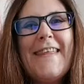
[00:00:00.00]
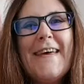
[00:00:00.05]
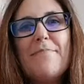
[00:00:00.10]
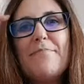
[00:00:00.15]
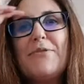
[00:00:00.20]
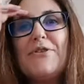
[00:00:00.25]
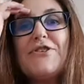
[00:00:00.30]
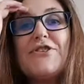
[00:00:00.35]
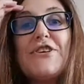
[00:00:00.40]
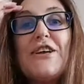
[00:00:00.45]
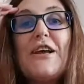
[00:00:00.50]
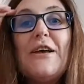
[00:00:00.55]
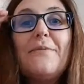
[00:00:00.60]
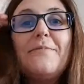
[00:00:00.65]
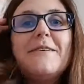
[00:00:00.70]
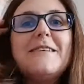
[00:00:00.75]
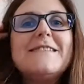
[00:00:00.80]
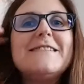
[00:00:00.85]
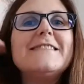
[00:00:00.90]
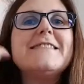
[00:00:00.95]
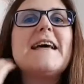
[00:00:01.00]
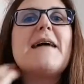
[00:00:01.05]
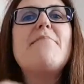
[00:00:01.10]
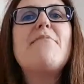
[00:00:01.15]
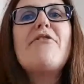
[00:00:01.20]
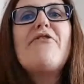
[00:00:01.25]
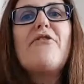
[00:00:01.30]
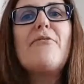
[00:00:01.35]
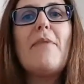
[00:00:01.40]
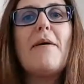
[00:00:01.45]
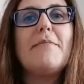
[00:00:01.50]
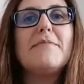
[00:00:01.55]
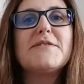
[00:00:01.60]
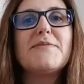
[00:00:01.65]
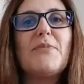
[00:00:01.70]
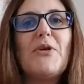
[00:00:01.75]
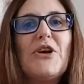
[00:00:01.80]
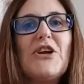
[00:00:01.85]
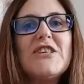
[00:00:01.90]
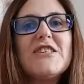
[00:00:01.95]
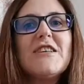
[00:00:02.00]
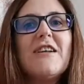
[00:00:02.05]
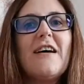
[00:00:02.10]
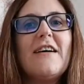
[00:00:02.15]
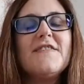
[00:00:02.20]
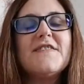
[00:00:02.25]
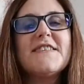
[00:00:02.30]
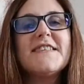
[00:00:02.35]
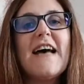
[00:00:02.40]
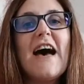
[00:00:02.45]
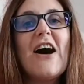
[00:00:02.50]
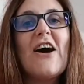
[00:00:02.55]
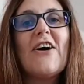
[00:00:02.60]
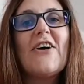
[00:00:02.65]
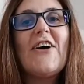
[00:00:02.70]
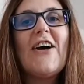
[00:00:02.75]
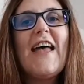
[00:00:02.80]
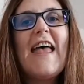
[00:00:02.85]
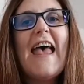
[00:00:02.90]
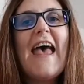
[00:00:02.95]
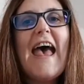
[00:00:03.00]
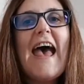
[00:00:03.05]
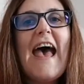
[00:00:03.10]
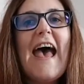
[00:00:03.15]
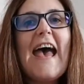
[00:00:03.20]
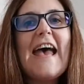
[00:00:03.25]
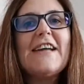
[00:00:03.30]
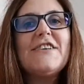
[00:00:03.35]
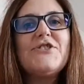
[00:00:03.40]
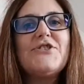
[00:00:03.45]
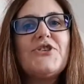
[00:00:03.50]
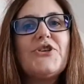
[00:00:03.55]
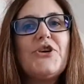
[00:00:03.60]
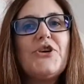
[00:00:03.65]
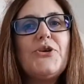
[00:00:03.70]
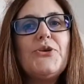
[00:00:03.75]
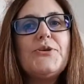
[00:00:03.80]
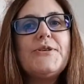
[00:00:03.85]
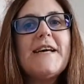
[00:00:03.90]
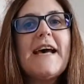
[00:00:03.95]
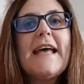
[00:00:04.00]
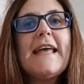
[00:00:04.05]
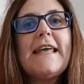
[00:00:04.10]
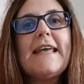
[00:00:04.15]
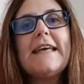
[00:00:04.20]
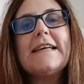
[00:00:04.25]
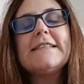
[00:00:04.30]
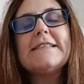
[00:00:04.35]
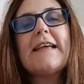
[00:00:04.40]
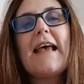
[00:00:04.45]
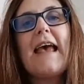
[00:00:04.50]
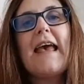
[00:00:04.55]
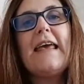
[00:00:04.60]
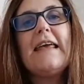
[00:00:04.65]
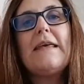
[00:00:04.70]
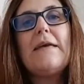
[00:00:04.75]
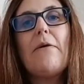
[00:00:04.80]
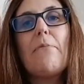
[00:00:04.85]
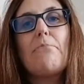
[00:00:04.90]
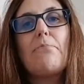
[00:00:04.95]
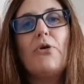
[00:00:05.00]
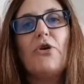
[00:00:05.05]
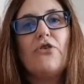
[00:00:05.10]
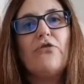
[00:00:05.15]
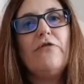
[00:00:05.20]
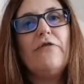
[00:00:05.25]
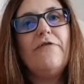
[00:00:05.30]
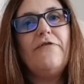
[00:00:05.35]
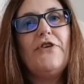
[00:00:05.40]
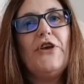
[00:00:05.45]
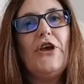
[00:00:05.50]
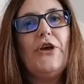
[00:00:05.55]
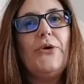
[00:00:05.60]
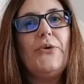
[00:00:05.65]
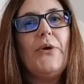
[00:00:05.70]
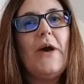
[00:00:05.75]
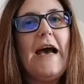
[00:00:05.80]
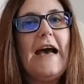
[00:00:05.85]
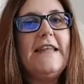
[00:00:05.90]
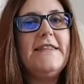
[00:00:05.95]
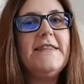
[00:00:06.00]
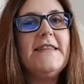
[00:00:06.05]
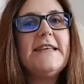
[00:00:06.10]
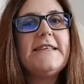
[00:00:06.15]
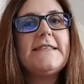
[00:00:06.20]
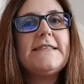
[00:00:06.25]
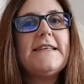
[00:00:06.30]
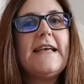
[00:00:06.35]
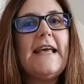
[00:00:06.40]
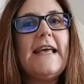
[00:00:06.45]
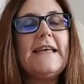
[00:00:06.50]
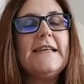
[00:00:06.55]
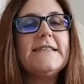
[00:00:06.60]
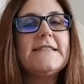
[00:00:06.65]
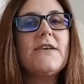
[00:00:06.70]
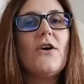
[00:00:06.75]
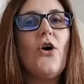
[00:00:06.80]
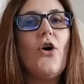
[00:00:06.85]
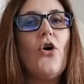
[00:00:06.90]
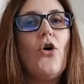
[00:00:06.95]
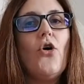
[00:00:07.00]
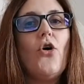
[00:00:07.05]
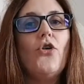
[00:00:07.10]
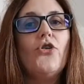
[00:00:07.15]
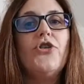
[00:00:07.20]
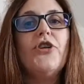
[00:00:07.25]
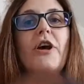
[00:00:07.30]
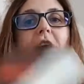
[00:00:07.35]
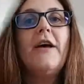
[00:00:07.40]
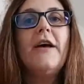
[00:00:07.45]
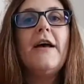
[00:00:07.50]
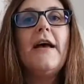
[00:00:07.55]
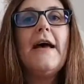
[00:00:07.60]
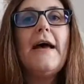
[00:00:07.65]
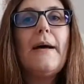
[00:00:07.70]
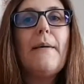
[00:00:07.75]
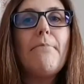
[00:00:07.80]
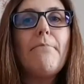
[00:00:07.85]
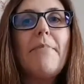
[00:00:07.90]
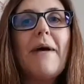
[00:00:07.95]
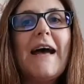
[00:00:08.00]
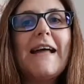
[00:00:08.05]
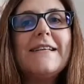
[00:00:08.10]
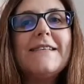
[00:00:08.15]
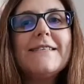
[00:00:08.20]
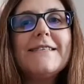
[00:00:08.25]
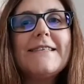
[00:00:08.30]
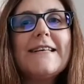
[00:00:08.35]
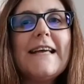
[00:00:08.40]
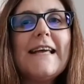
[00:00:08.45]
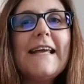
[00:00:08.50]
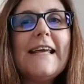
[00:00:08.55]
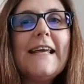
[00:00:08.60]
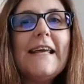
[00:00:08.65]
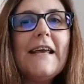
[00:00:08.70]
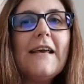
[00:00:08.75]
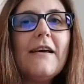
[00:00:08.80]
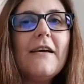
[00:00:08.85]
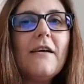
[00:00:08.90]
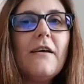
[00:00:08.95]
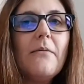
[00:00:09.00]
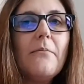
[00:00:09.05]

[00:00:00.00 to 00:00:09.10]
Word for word: Hi there BookTube, this is Emma from Emma's Bookish Lifestyle and today is a book review and this is on Panty,